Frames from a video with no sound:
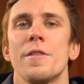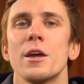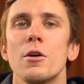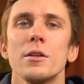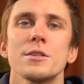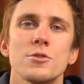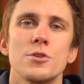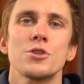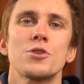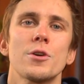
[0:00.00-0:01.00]
The goal is to
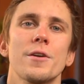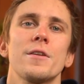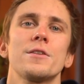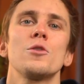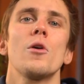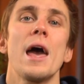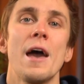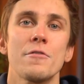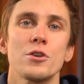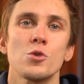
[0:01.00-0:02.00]
ensure that your
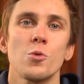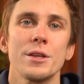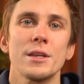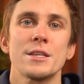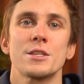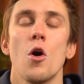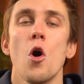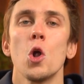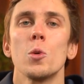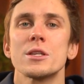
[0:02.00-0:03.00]
average win is
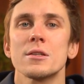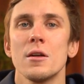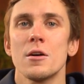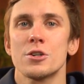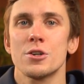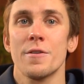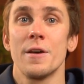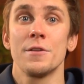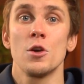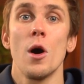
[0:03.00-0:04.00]
always larger
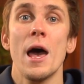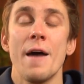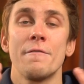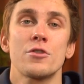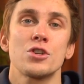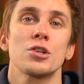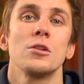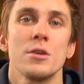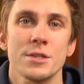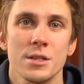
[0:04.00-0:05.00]
than your average
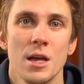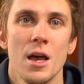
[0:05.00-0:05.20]
loss.